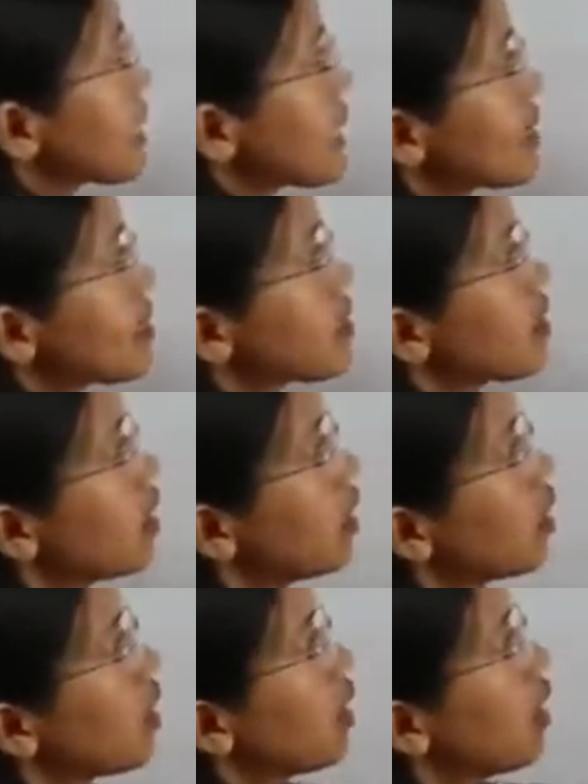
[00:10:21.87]
is
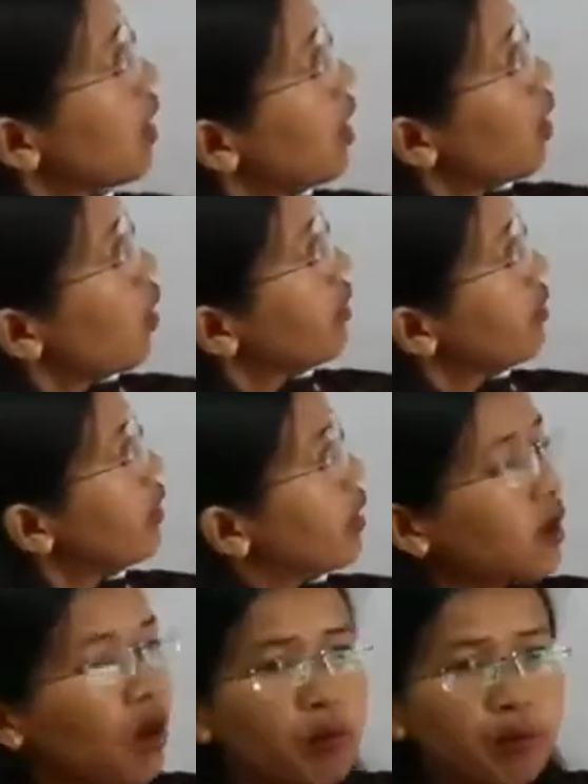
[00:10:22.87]
the
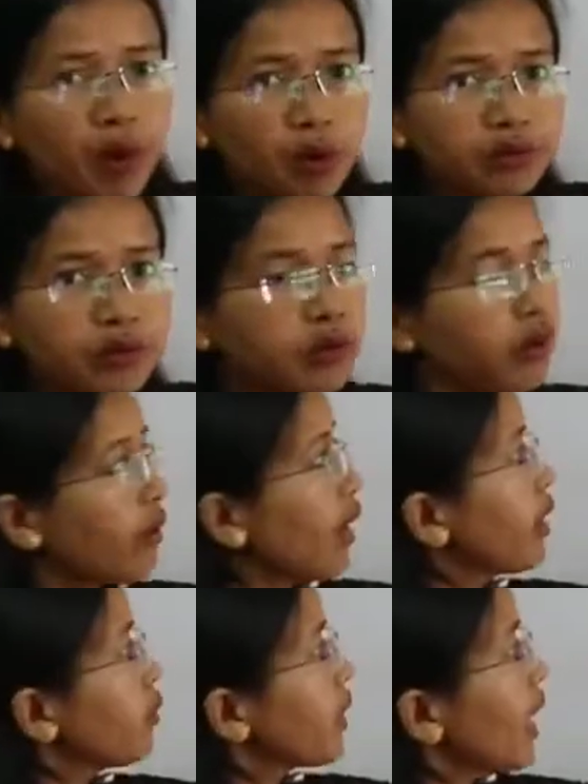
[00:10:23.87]
compound,
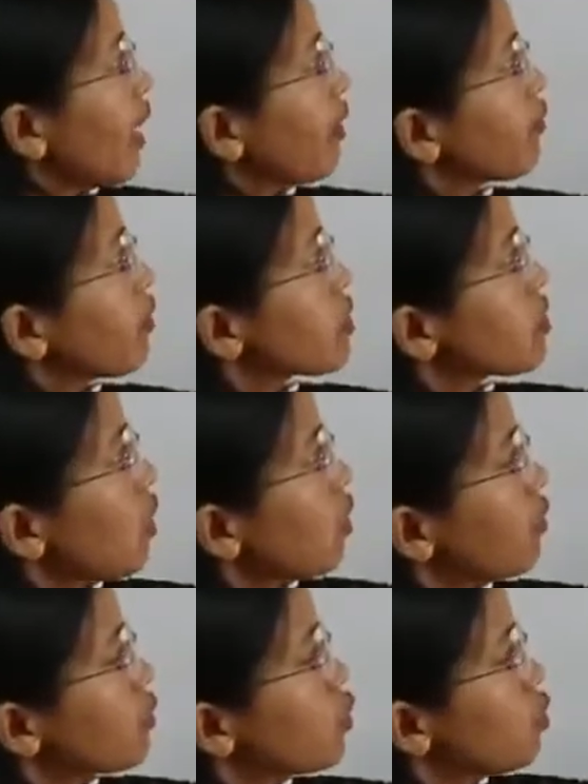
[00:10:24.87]
right? We have
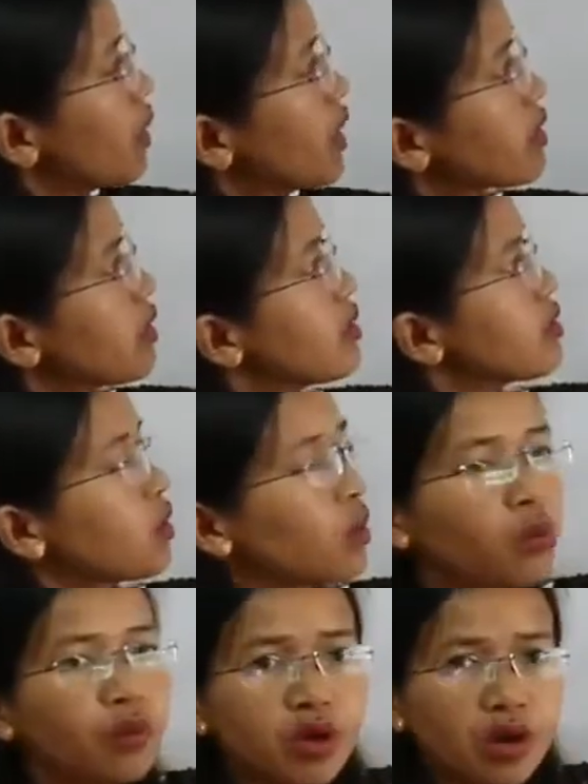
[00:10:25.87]
salt of 2 metals
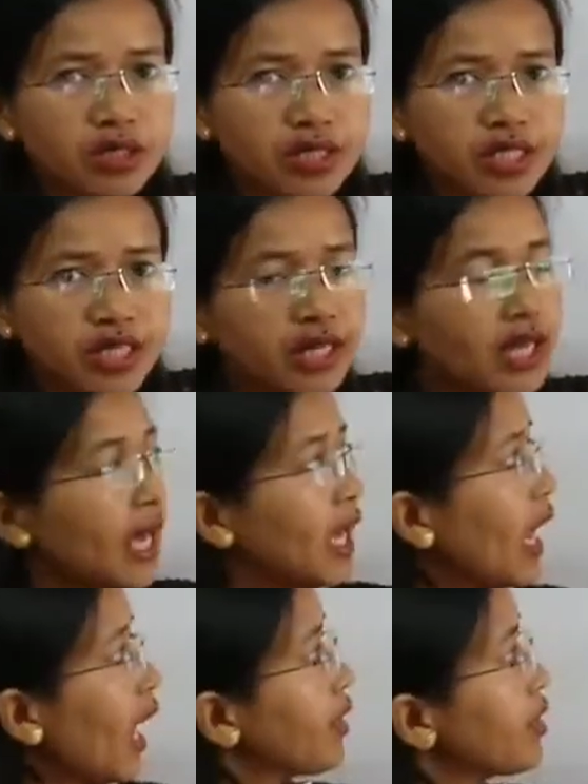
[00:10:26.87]
with oxygen,
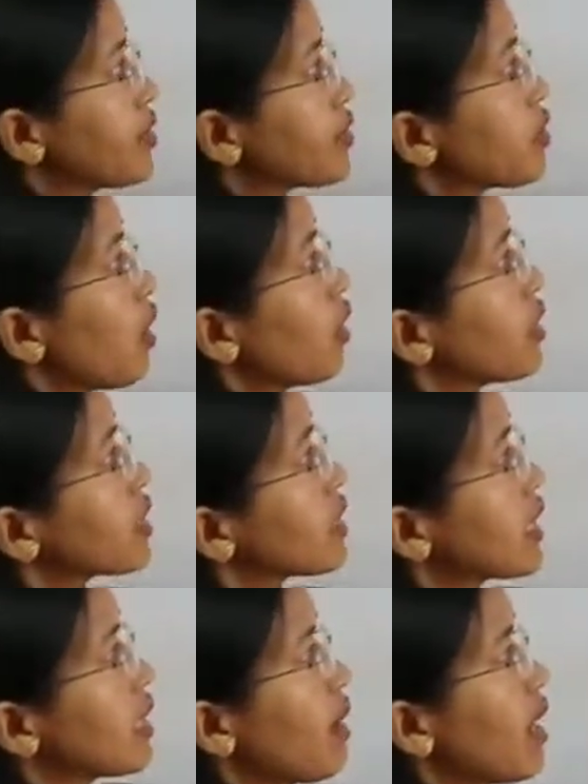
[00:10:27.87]
and this salt is
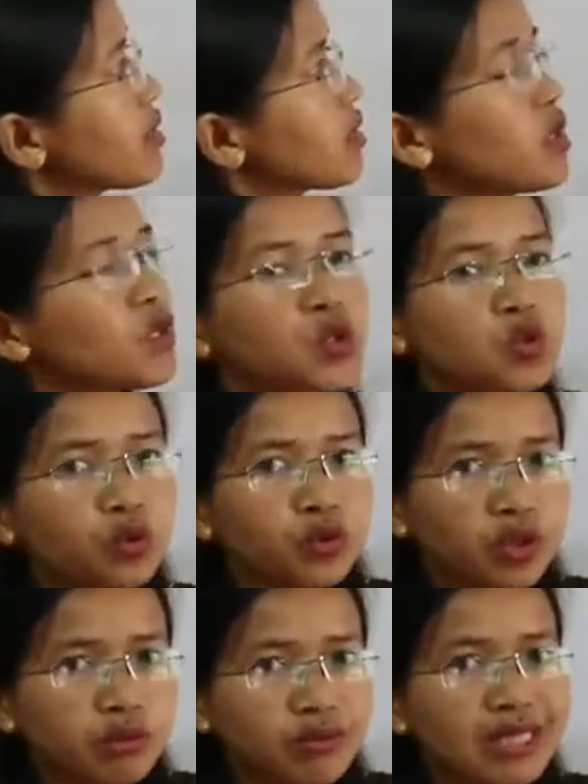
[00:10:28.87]
named as
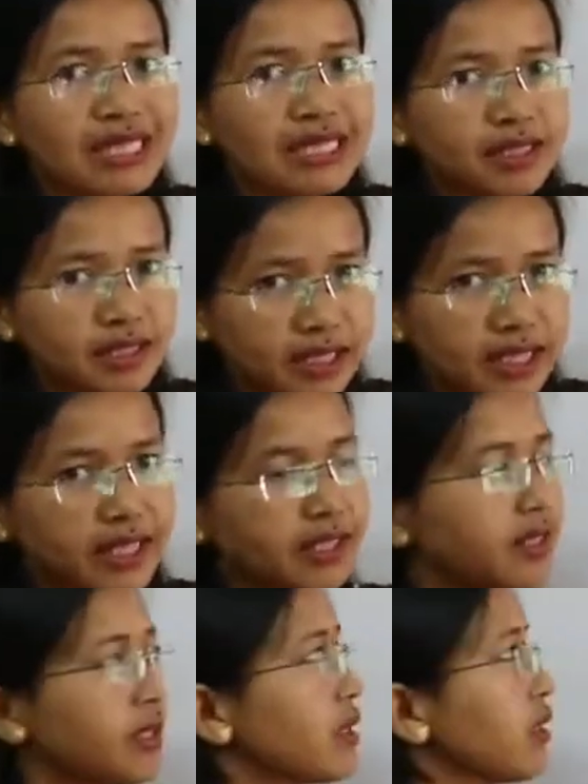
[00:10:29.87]
sodium
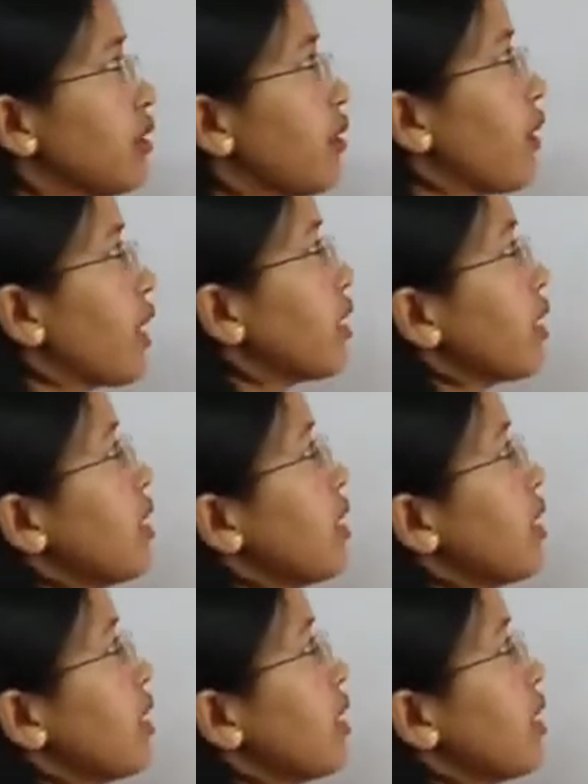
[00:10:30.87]
silicate, right?